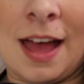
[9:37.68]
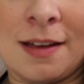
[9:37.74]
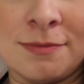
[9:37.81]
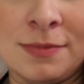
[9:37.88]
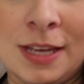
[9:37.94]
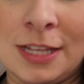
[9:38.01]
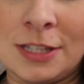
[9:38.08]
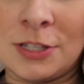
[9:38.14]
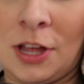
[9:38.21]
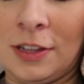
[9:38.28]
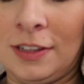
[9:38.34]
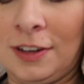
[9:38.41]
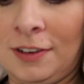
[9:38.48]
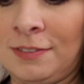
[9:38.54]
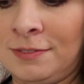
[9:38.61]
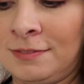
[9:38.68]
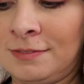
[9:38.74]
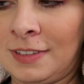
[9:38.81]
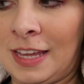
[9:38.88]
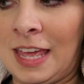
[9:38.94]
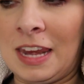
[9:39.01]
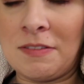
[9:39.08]
yeah, it's on there.
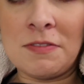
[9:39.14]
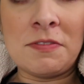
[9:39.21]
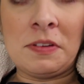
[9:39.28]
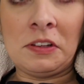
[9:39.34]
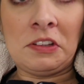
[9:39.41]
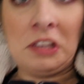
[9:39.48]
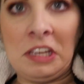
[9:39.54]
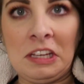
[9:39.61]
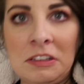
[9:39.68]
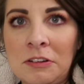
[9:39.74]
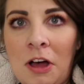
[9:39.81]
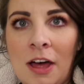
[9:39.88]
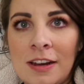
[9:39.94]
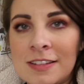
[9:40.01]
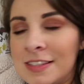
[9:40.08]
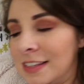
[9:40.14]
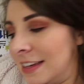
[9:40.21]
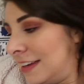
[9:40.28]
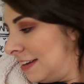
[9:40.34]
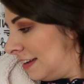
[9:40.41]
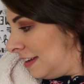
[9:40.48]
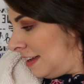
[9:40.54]
Can't even feel the heat,
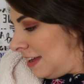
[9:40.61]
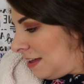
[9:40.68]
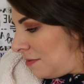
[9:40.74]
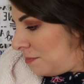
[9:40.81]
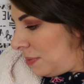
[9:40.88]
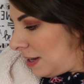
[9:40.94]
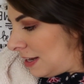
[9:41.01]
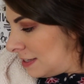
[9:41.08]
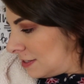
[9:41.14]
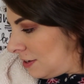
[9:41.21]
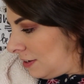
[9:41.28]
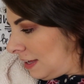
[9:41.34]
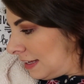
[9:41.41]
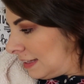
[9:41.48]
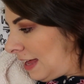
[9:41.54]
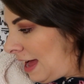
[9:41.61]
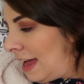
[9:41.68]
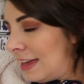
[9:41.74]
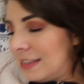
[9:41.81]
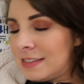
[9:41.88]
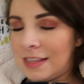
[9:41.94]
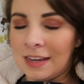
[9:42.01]
honestly. But it's on like the
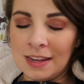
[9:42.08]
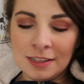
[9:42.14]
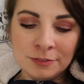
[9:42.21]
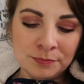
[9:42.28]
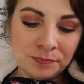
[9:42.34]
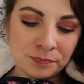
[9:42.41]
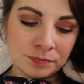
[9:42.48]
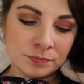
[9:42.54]
highest setting.